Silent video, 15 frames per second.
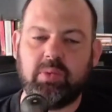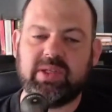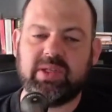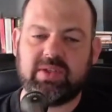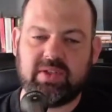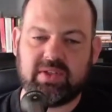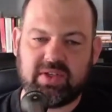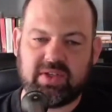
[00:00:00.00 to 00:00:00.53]

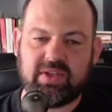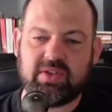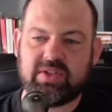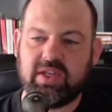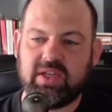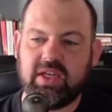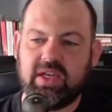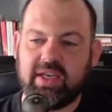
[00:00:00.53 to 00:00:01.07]
small
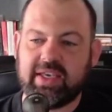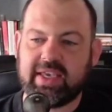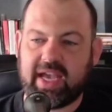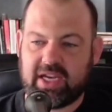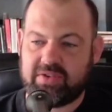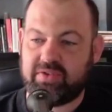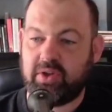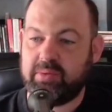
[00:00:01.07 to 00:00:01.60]
businesses
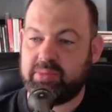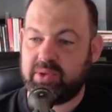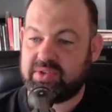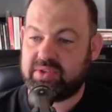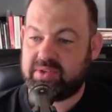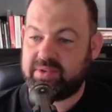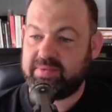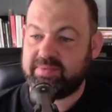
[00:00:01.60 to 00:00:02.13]
cash
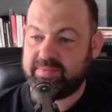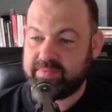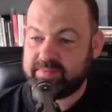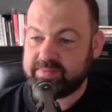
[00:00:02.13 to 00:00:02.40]
flow boost.